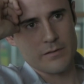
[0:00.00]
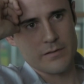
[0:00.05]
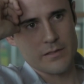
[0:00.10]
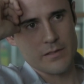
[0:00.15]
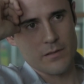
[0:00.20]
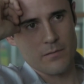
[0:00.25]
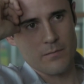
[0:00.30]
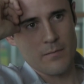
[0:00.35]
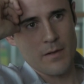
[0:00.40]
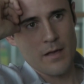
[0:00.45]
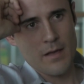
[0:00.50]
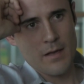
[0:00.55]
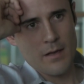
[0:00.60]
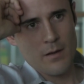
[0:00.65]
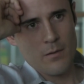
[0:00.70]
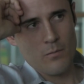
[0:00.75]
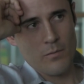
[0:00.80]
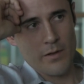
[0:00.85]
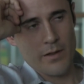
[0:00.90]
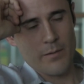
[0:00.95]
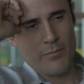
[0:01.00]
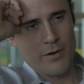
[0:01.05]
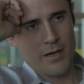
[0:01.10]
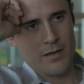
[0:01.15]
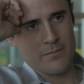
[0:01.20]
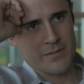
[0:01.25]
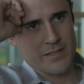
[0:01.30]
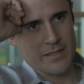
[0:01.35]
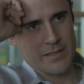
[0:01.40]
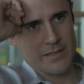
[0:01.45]
So one of the
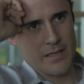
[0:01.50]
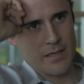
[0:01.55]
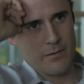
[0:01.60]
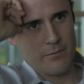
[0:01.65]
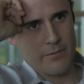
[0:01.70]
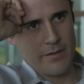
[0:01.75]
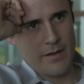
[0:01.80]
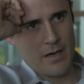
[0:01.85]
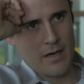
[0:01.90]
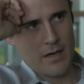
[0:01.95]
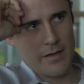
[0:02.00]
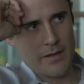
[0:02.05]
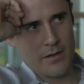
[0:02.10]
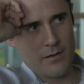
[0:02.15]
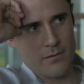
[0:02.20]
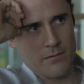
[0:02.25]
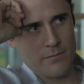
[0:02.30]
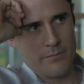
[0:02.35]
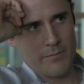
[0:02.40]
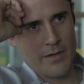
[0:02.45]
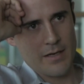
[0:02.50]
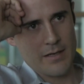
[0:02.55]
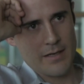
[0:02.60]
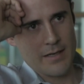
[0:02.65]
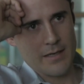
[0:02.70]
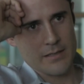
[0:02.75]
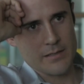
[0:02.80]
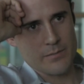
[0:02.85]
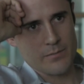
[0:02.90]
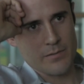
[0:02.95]
problems I saw with audio and
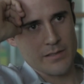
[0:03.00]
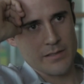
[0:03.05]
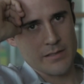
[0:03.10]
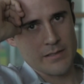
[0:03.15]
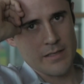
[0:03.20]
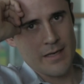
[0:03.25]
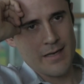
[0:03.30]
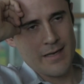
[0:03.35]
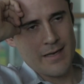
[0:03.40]
podcasts was